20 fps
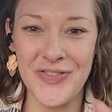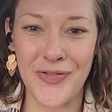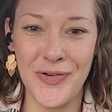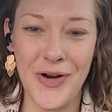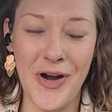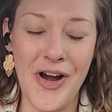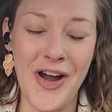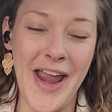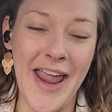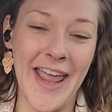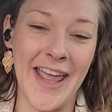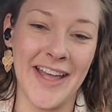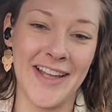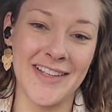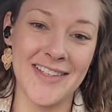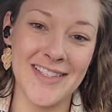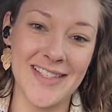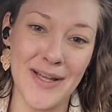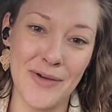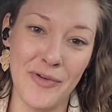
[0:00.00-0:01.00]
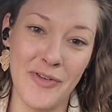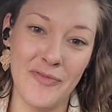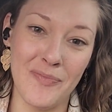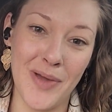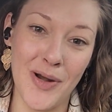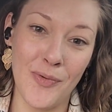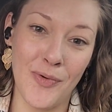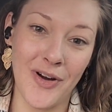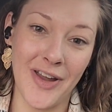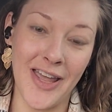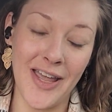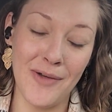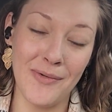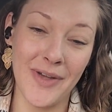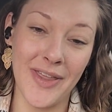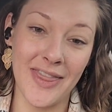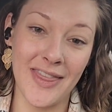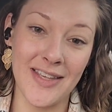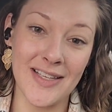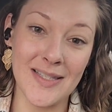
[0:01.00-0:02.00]
for our hands that we've been working
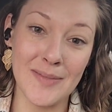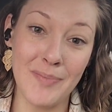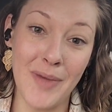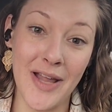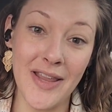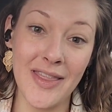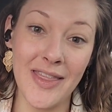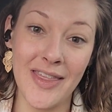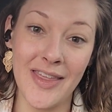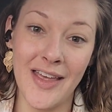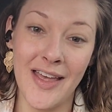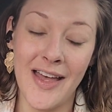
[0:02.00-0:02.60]
with this month,